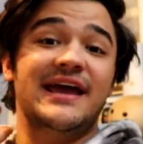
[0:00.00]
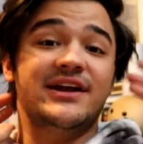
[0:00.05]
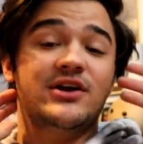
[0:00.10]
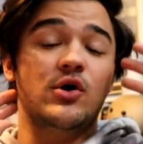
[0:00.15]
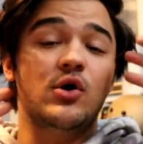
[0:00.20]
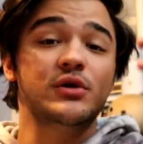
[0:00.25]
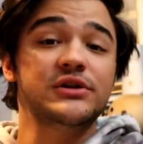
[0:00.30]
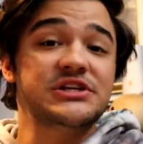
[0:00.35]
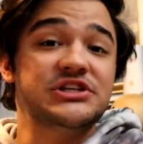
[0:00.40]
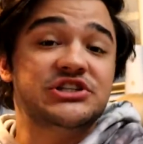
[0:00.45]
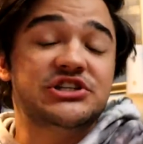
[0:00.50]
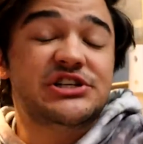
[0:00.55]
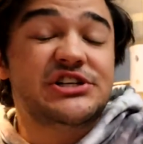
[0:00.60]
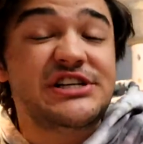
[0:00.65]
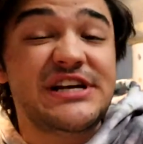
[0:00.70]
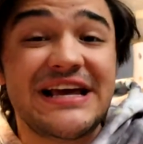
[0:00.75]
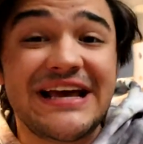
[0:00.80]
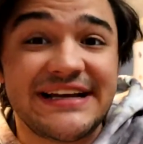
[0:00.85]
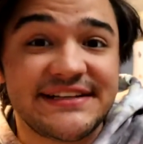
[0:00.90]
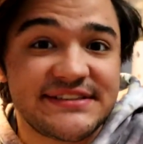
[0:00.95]
and holy
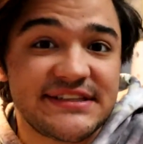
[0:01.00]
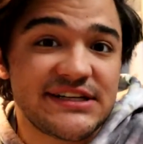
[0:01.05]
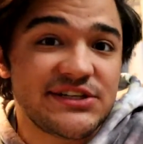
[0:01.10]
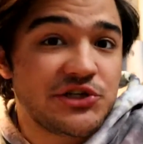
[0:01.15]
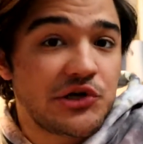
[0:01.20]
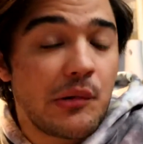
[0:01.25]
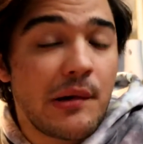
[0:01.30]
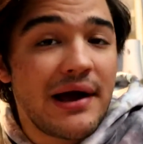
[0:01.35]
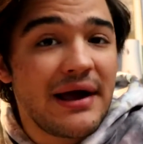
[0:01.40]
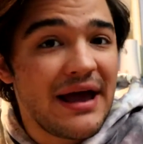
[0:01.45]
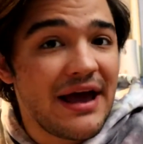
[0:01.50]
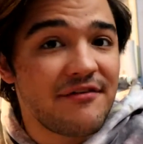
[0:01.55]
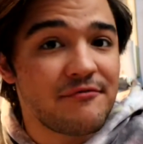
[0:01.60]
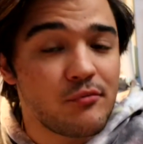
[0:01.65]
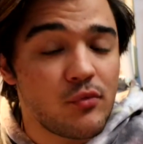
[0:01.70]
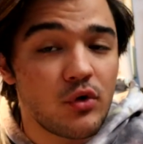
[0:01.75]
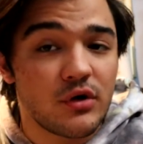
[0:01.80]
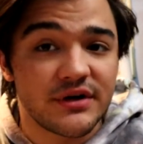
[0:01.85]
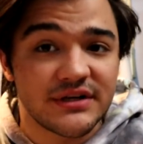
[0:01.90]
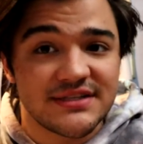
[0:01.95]
shit, do I have
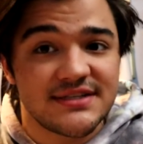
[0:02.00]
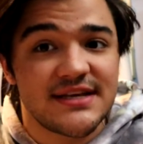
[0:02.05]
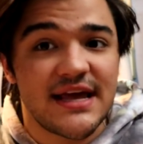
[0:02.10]
more to